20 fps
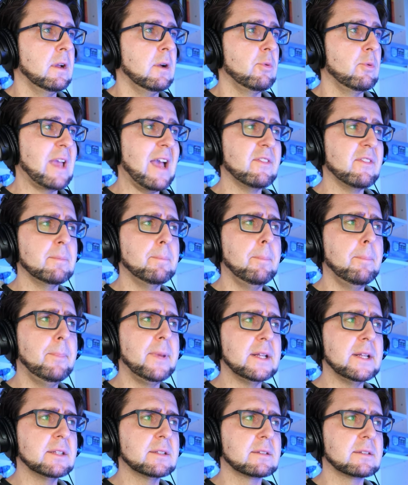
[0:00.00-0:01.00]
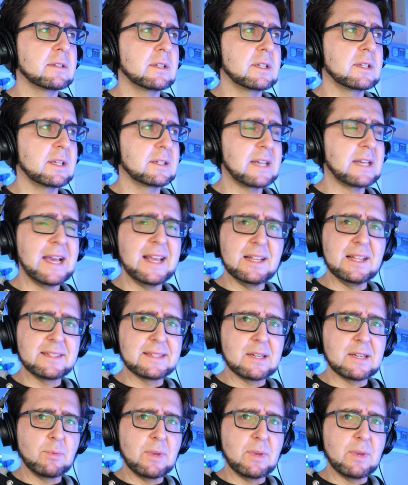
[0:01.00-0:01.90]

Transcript: We haven't built the tile set,